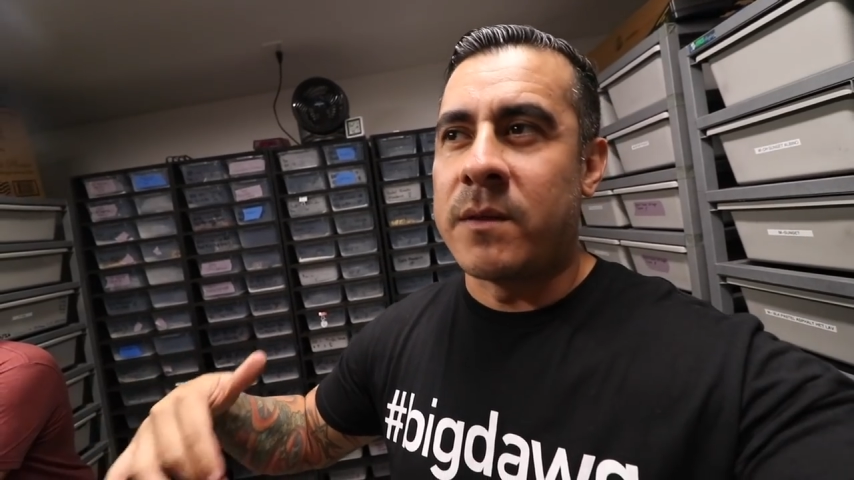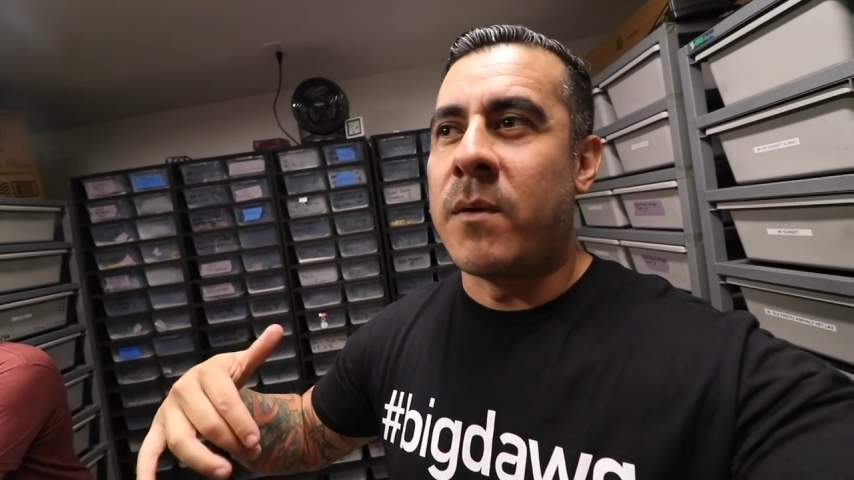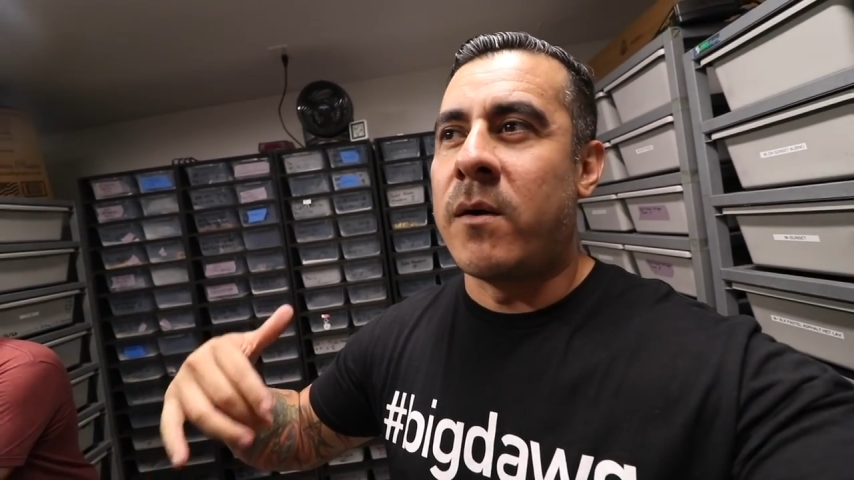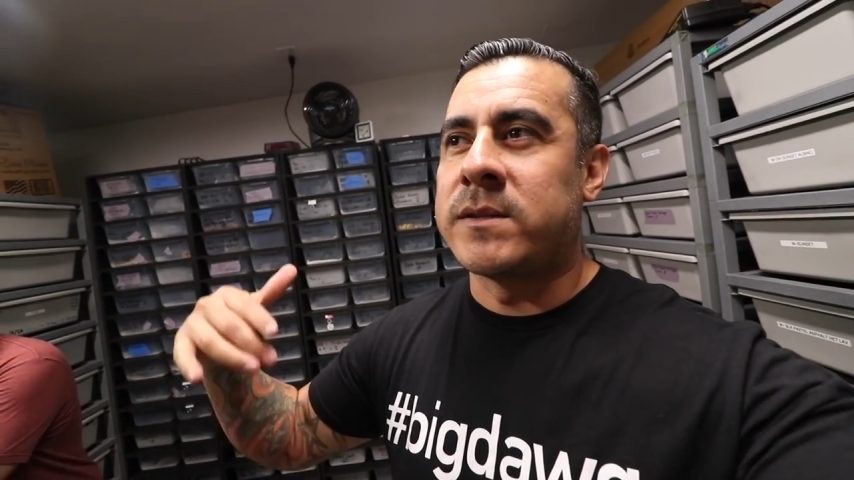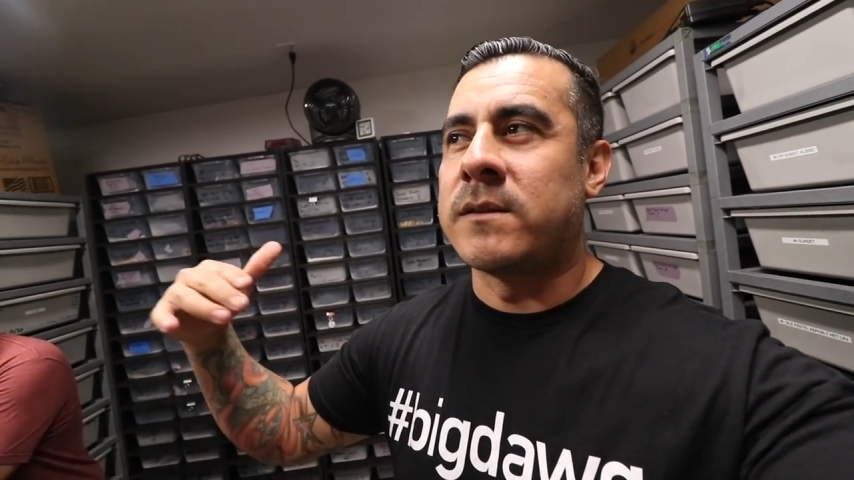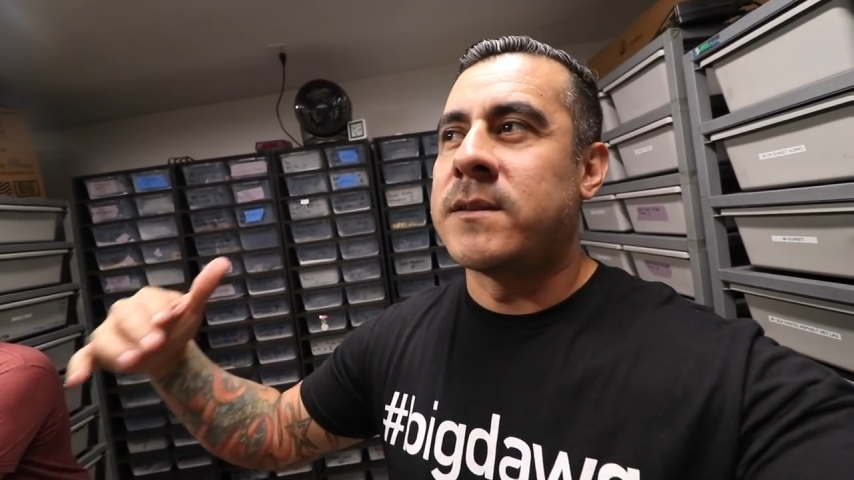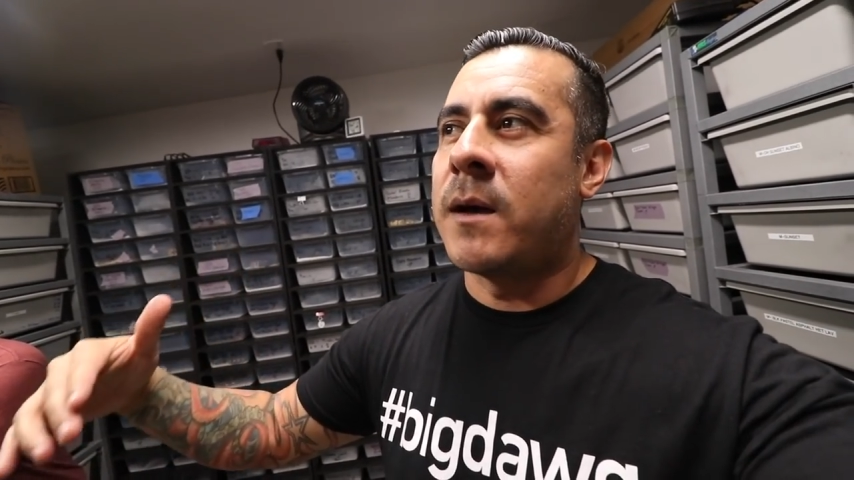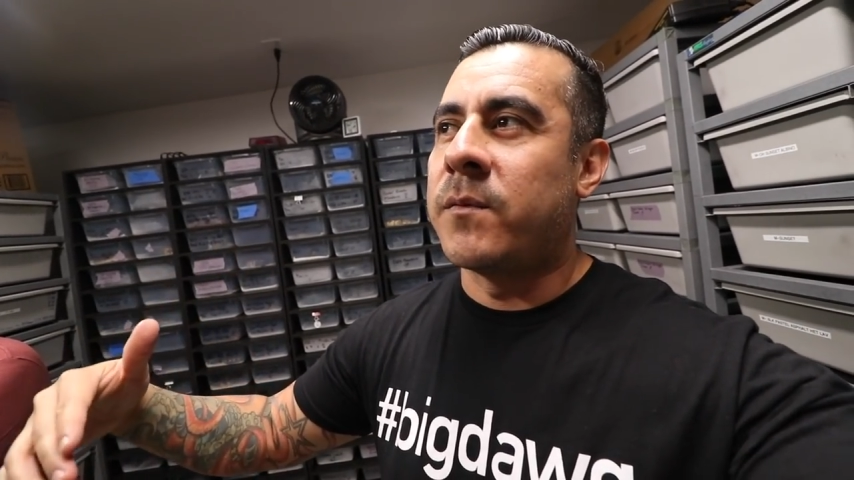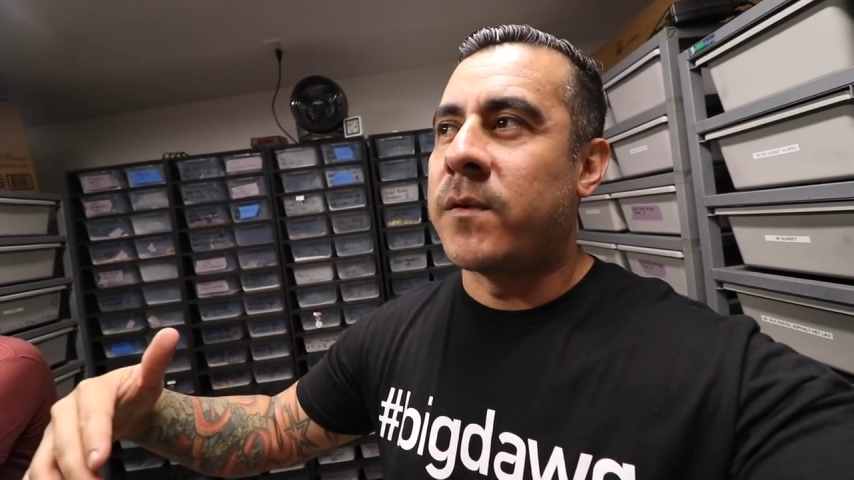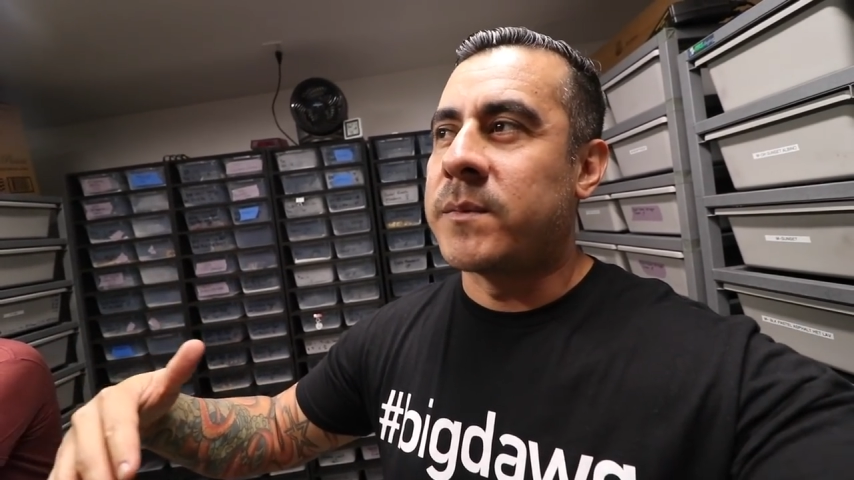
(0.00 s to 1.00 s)
I'm always on
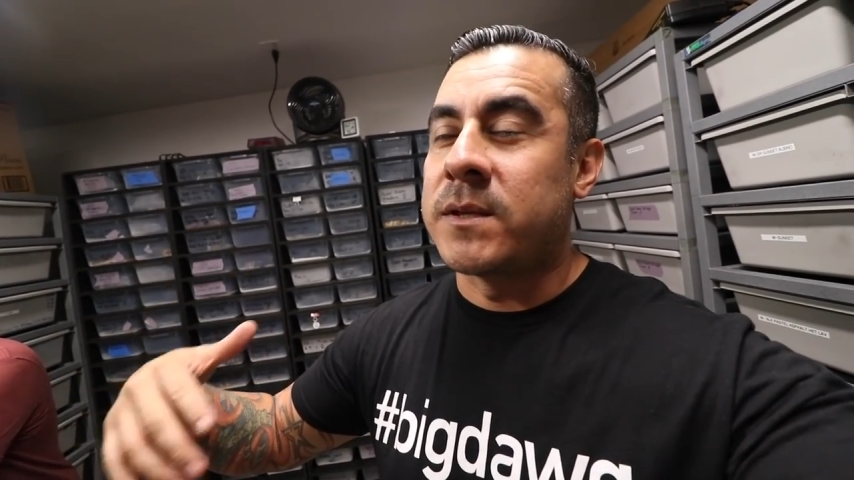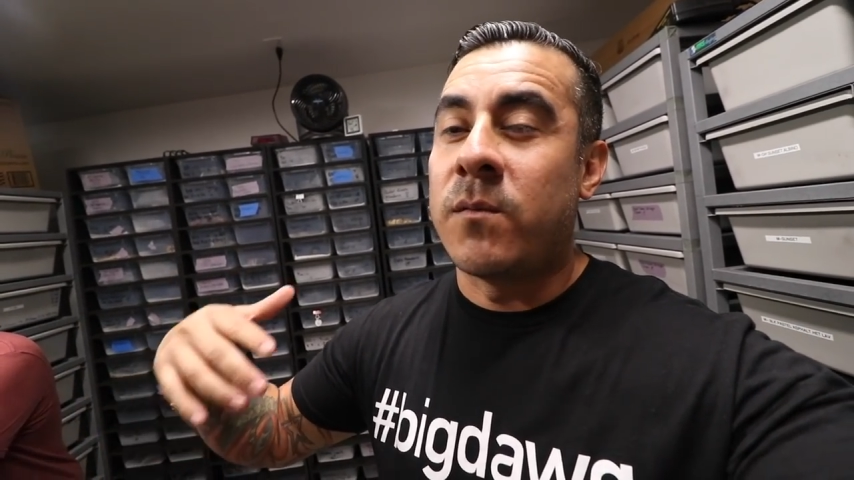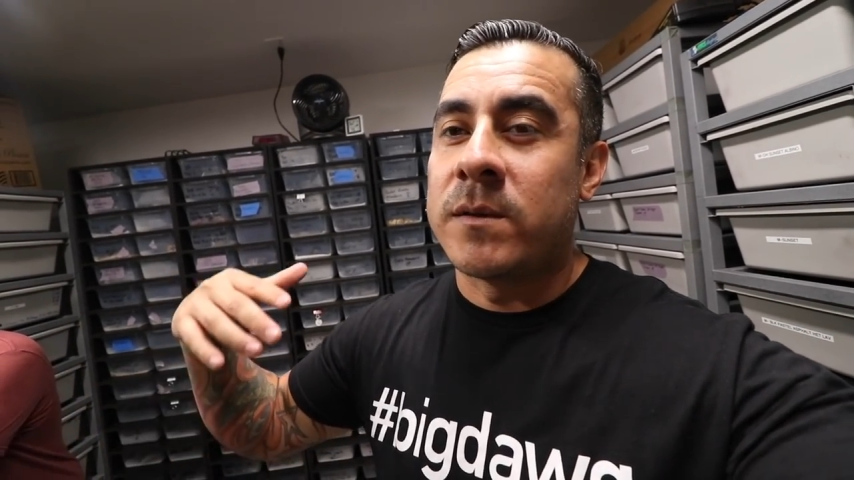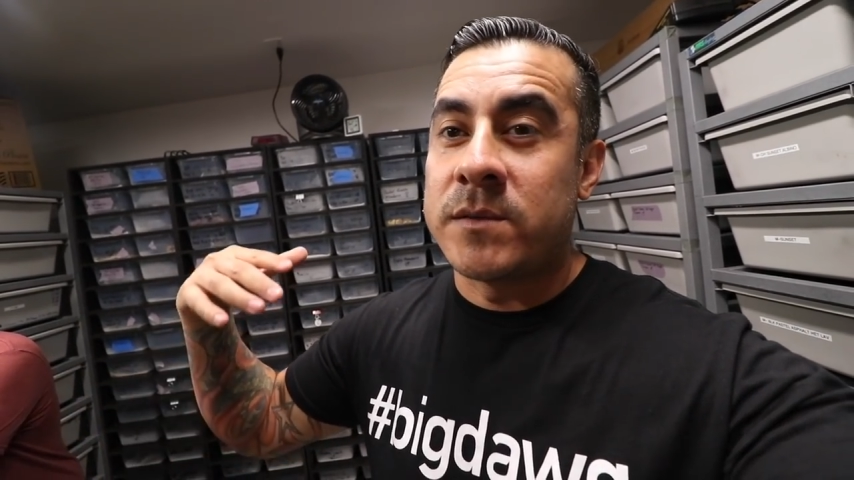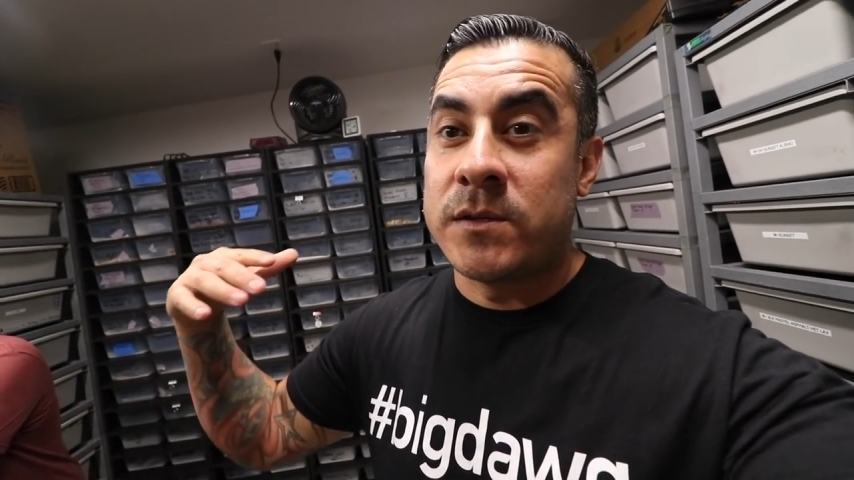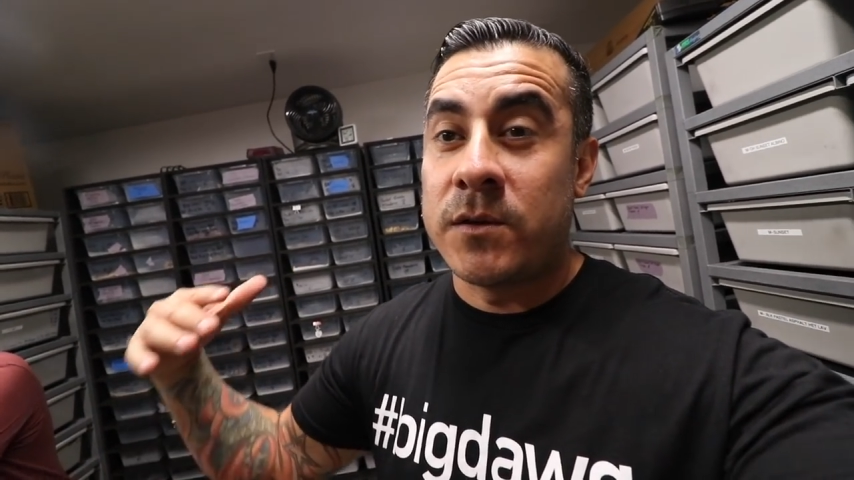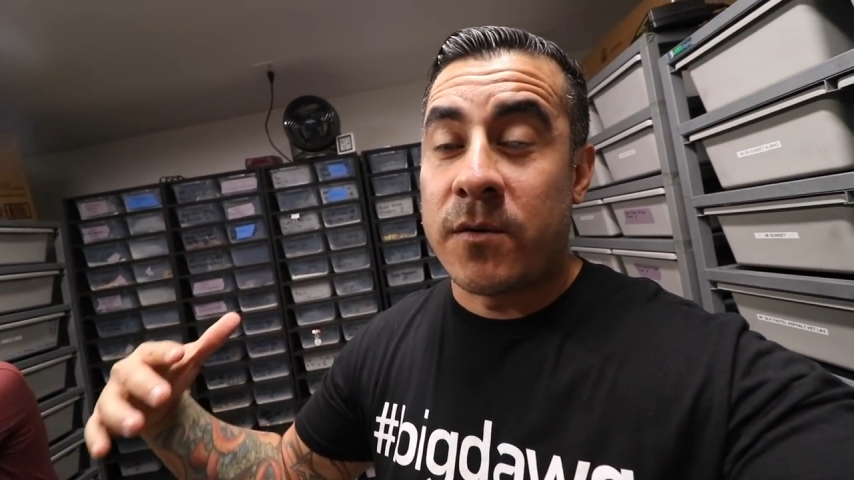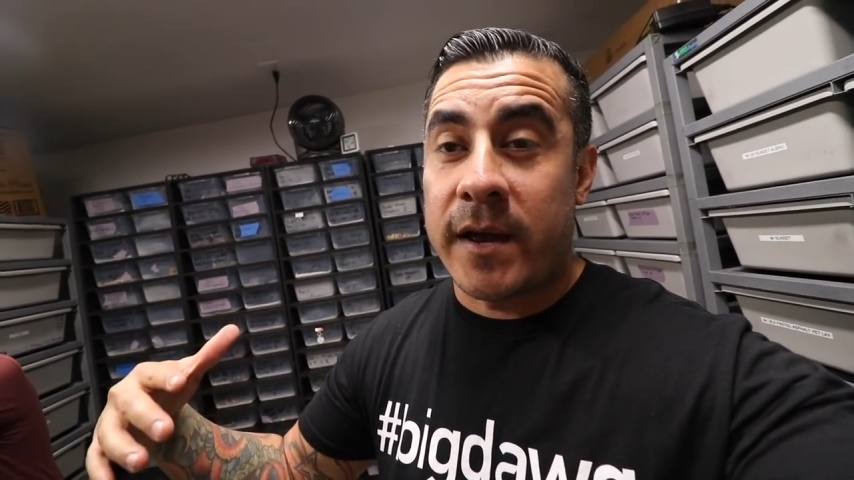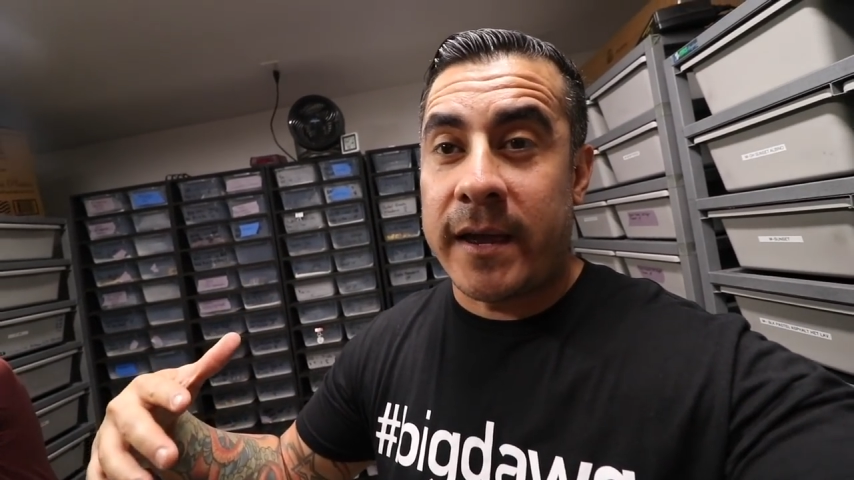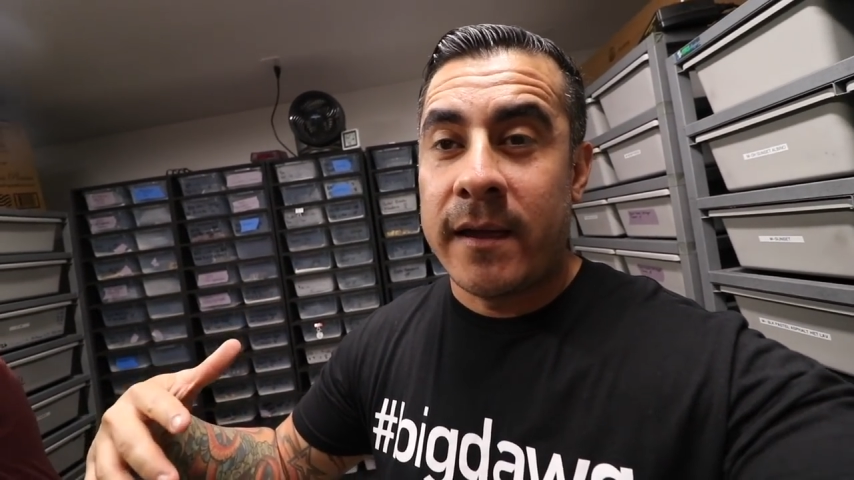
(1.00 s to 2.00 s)
top of him because I want him to do
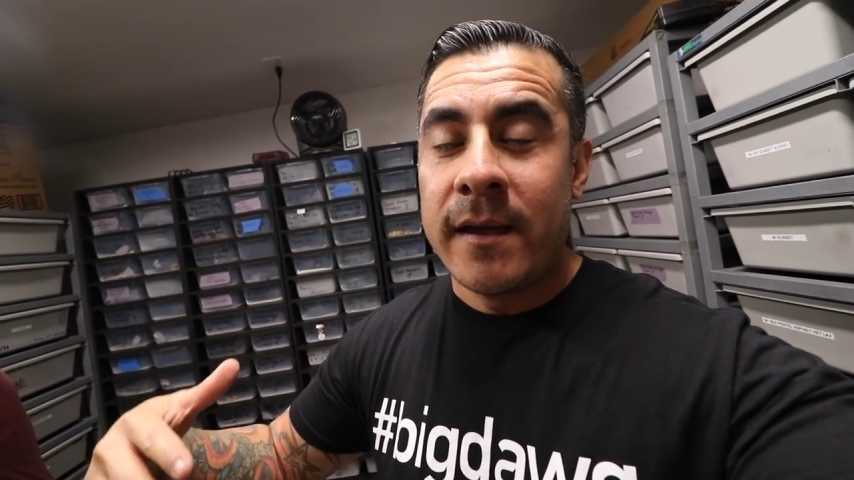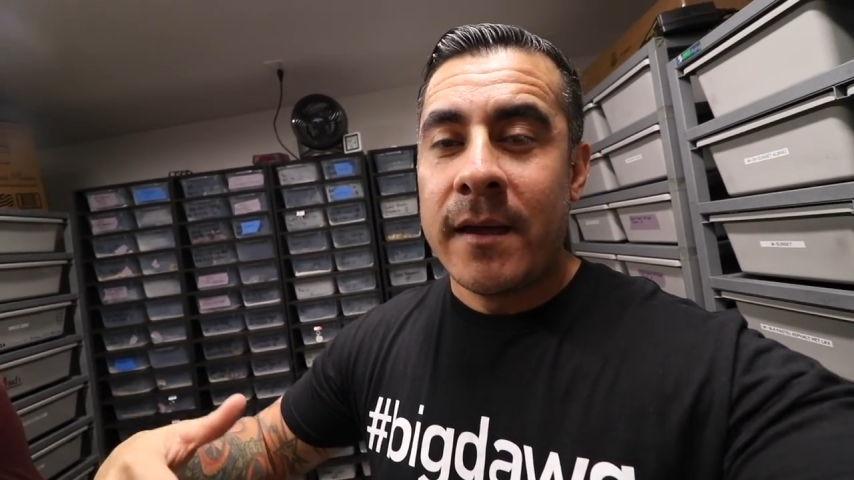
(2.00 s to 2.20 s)
great,